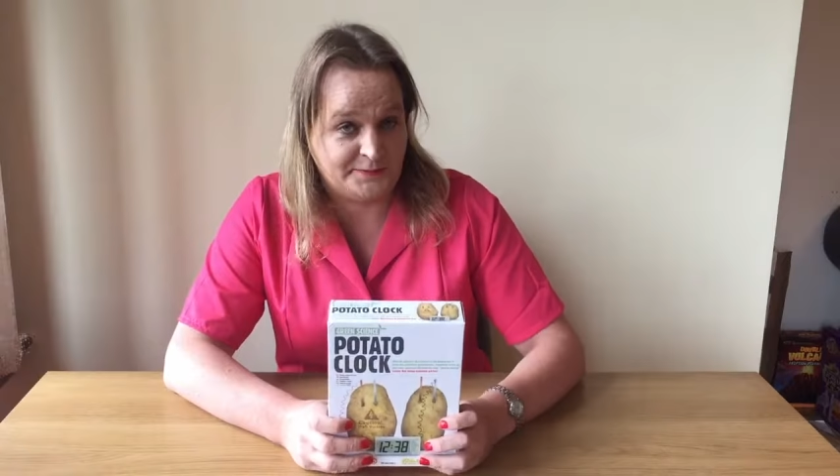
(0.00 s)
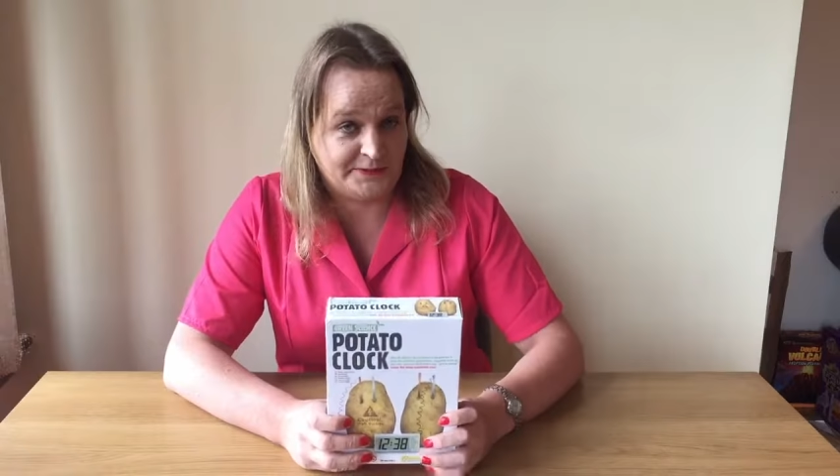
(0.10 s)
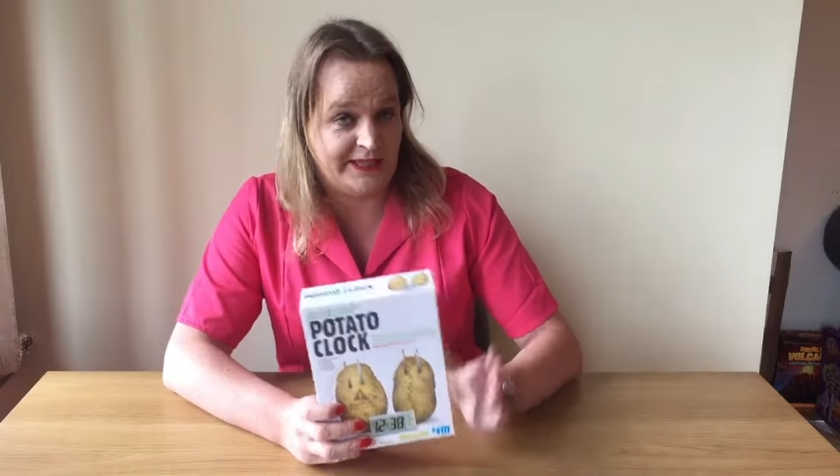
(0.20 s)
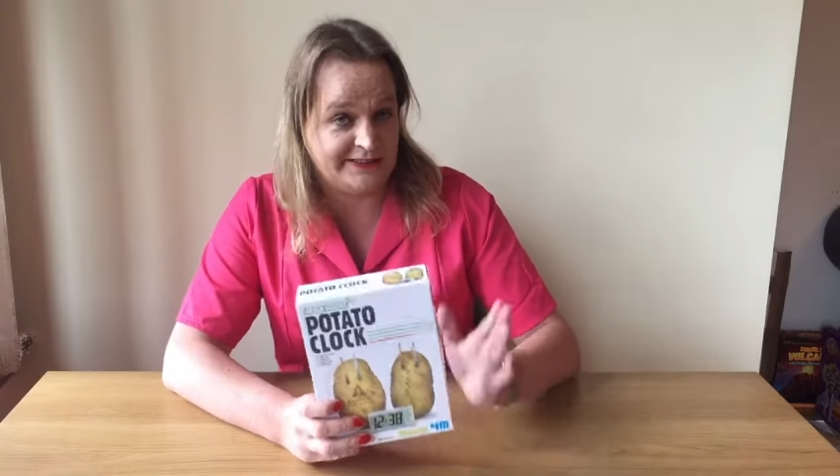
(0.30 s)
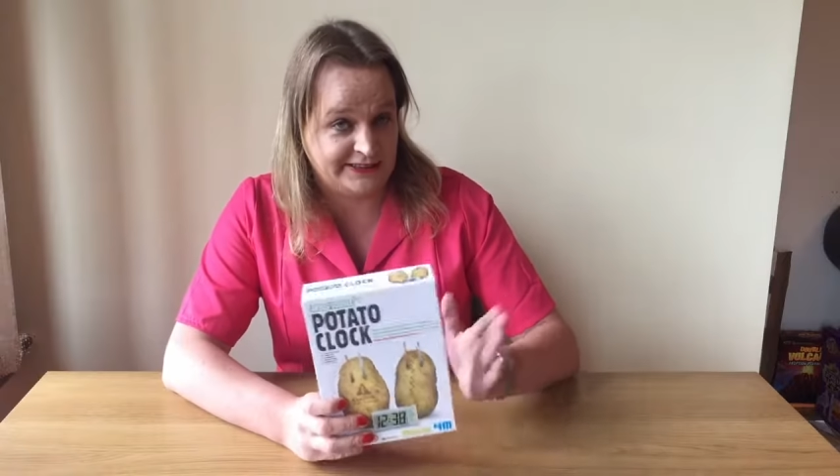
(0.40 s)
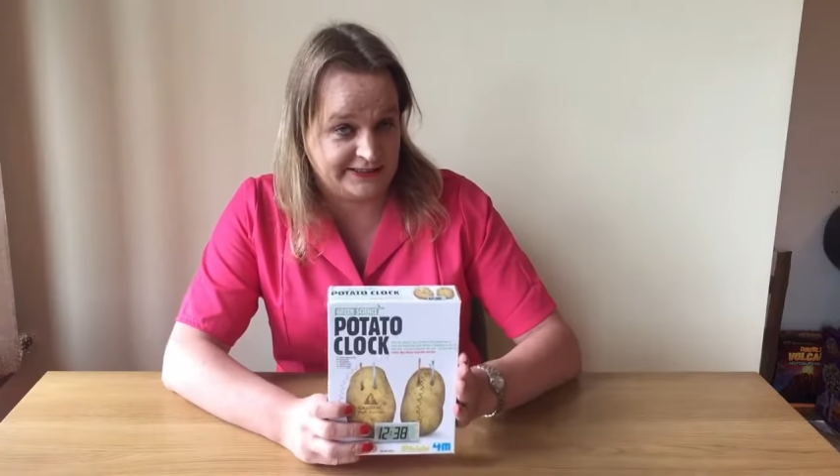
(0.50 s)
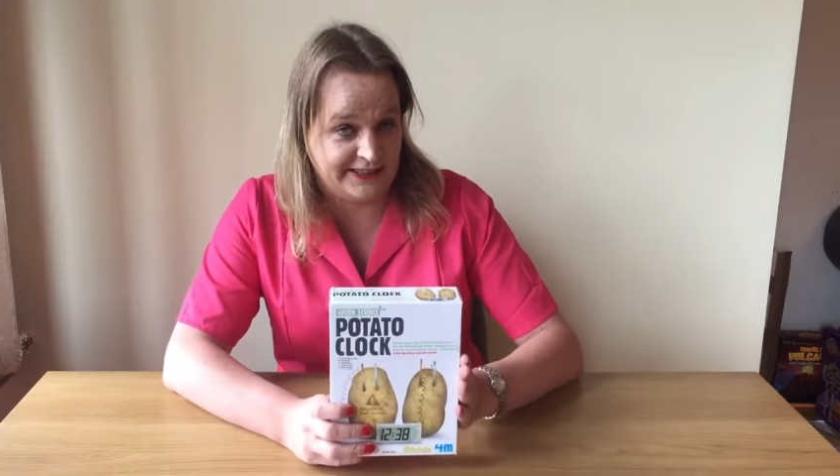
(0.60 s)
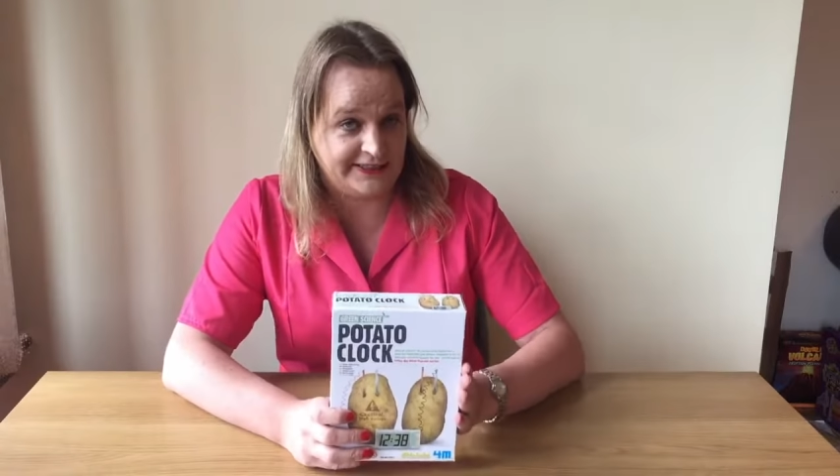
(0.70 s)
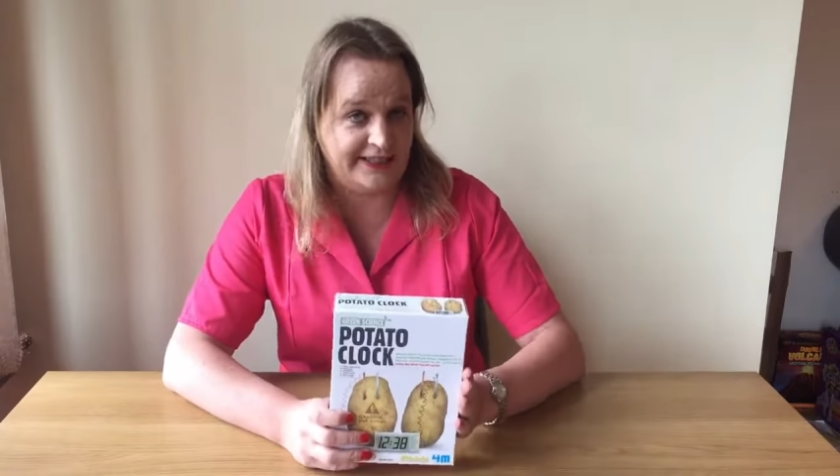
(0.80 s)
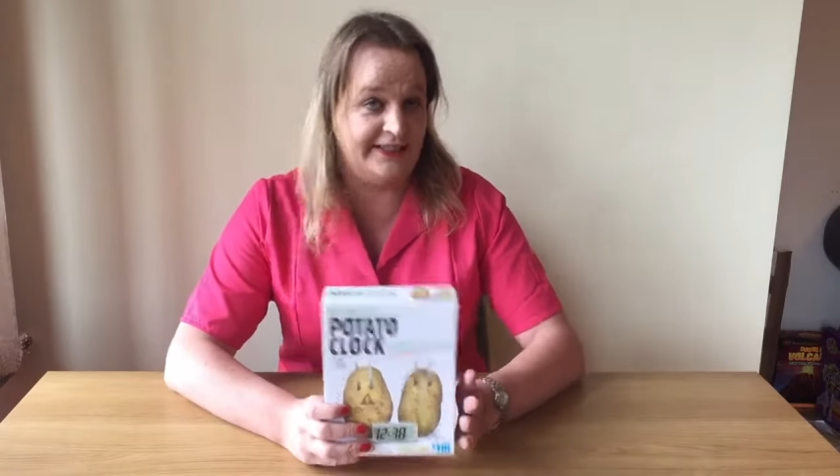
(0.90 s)
and as I
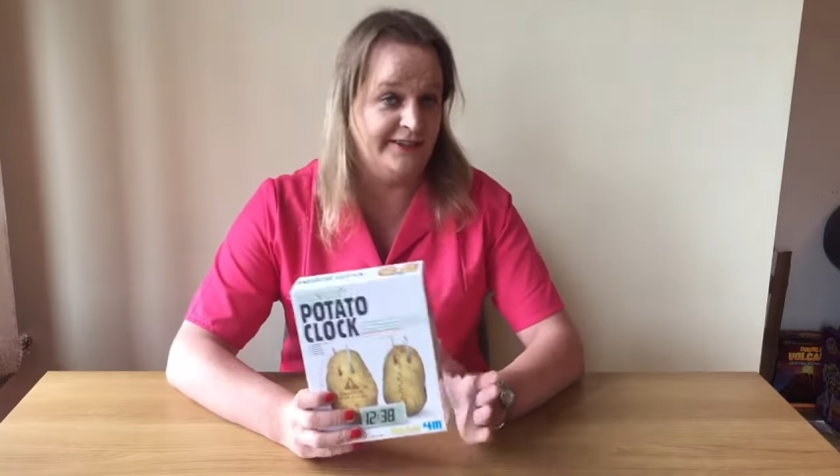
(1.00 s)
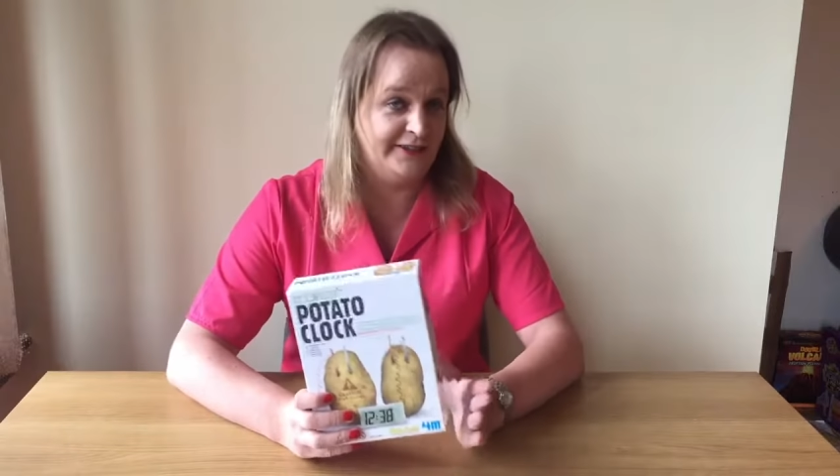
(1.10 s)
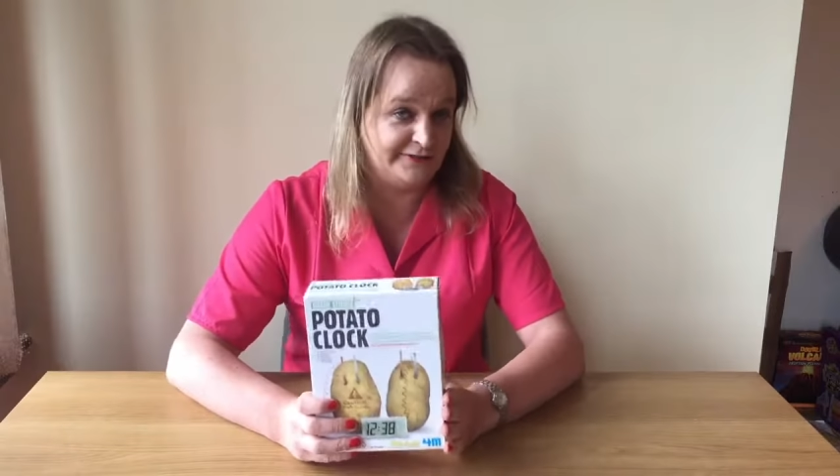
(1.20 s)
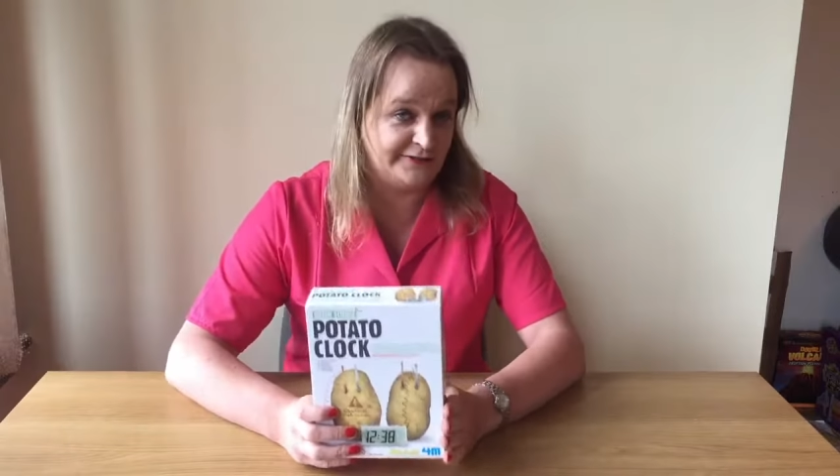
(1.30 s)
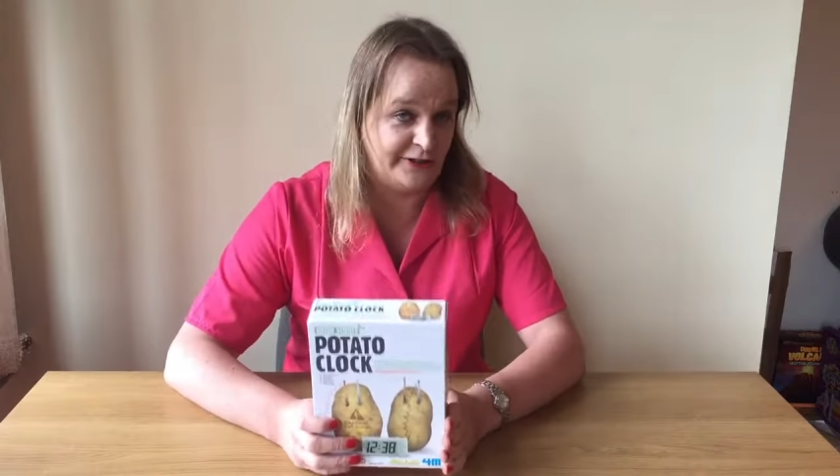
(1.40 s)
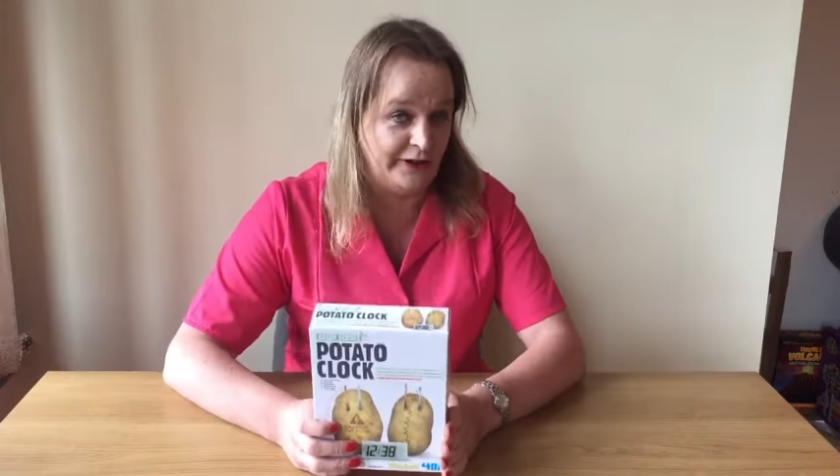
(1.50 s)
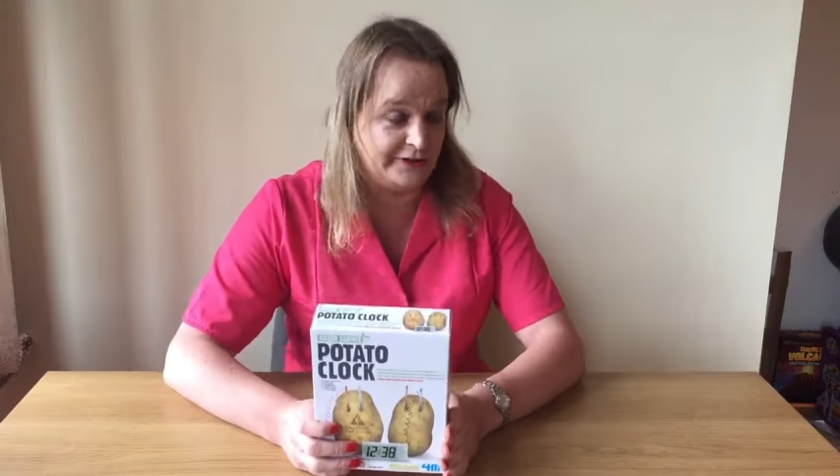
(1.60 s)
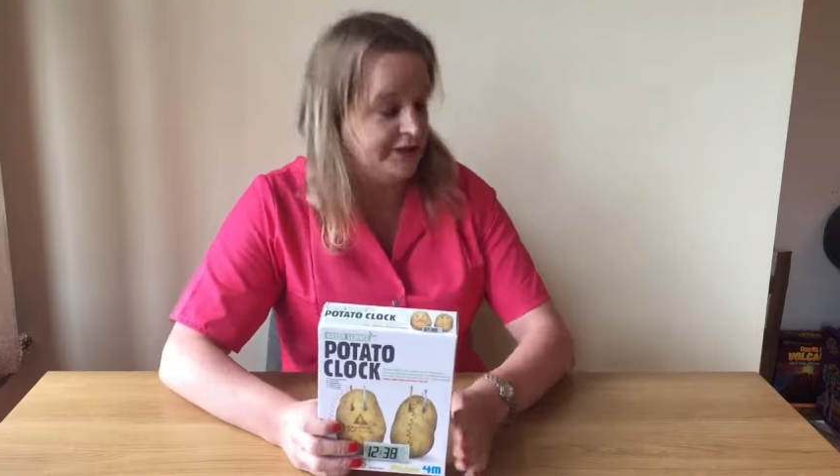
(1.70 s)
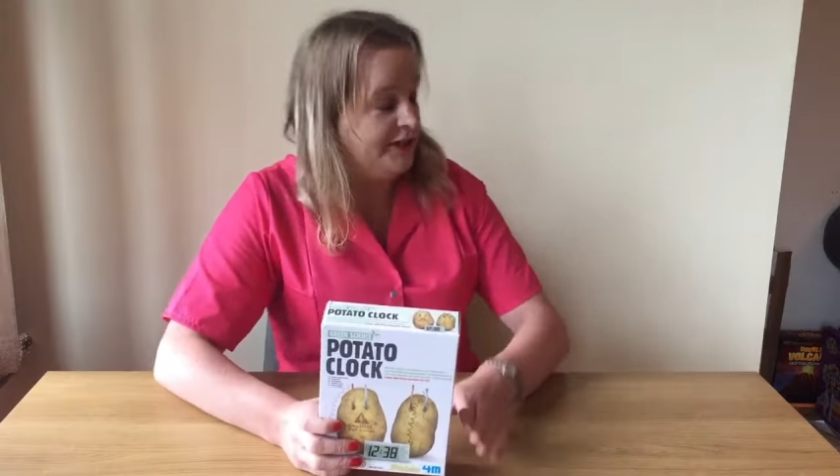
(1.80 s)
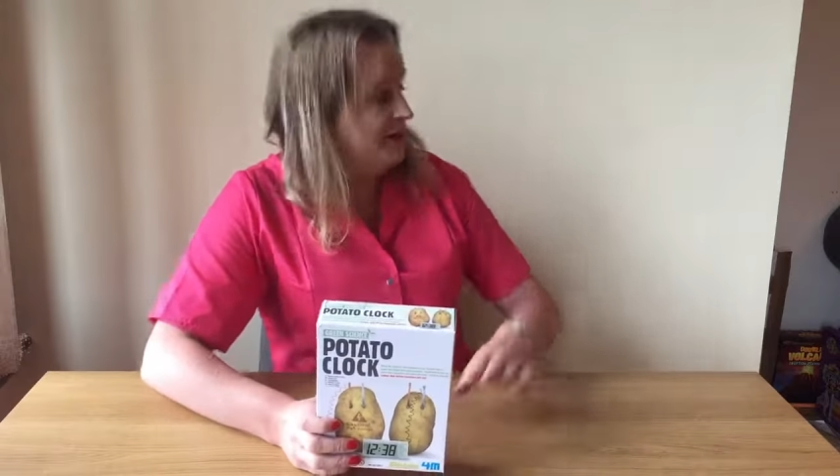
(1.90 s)
said, I love clocks.